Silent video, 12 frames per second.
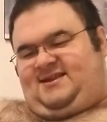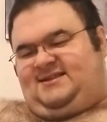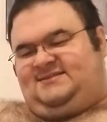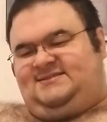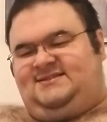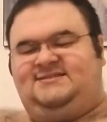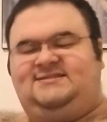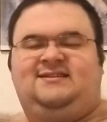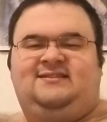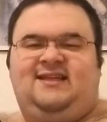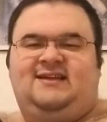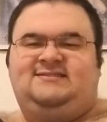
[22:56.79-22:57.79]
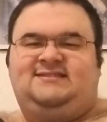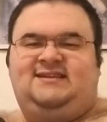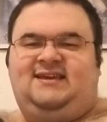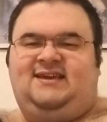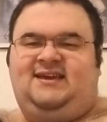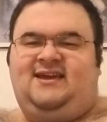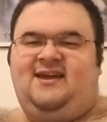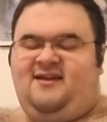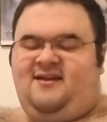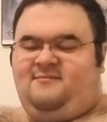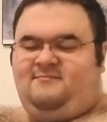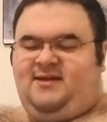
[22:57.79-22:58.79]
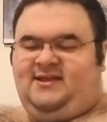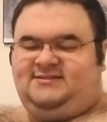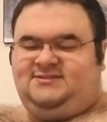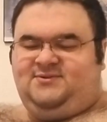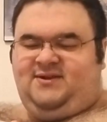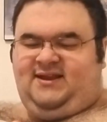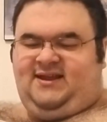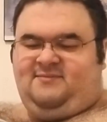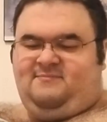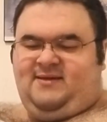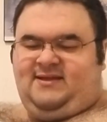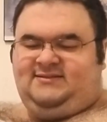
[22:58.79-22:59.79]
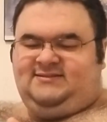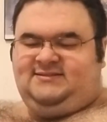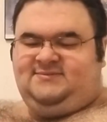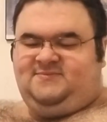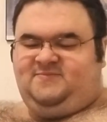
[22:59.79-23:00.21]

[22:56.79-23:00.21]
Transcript: It's the Talenti Mediterranean Mint.